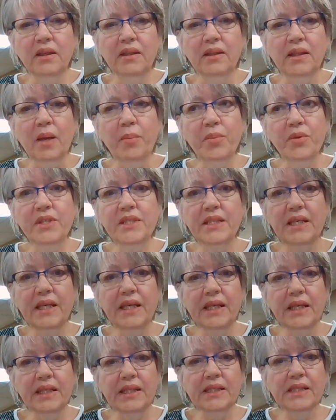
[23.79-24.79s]

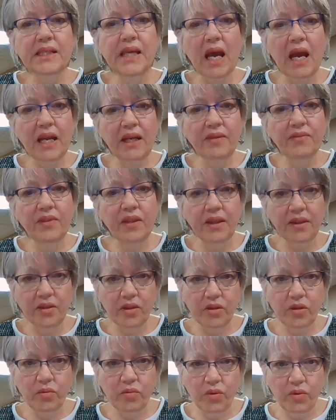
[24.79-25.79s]
Leprosy is kind of like
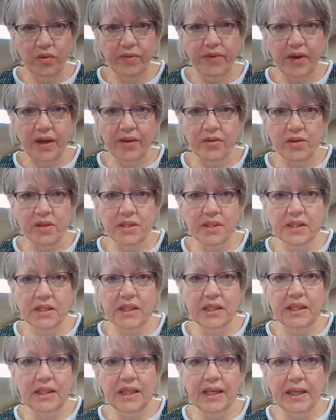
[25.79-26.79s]
the coronavirus
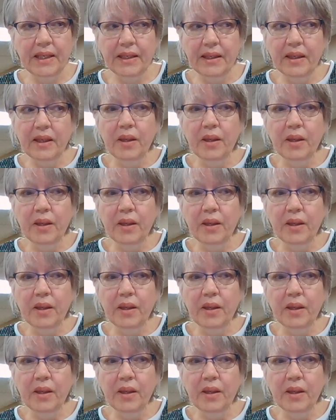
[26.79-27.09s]
in that